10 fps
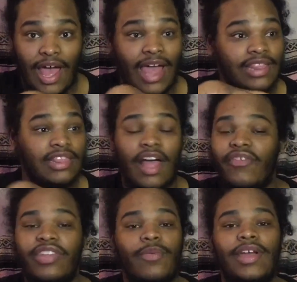I
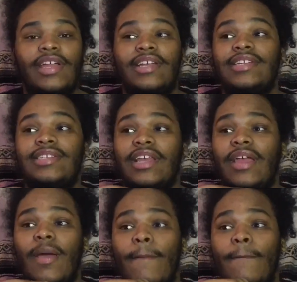love it the way it is,
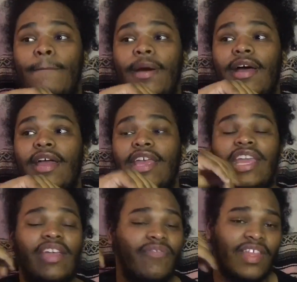but
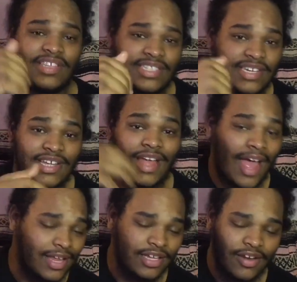if they didn't,
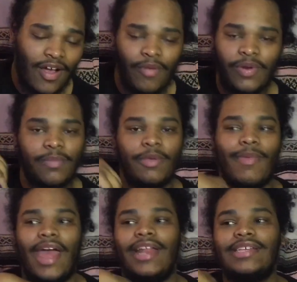I wouldn't be mad.